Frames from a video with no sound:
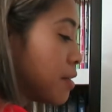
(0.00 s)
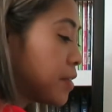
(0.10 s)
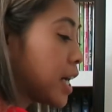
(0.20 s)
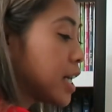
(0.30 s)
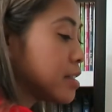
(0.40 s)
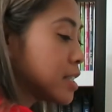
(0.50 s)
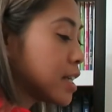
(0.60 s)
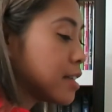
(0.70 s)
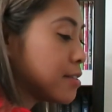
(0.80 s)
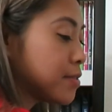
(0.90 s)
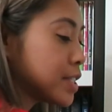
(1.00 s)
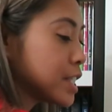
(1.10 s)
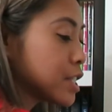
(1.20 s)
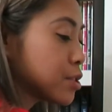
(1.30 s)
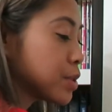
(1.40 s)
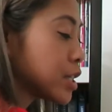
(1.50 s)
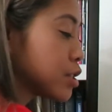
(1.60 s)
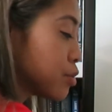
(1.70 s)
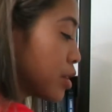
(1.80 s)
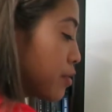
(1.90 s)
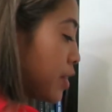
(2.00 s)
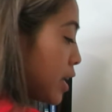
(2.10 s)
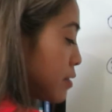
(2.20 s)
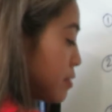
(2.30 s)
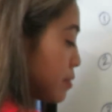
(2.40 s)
5, 10, 15, 20, 25.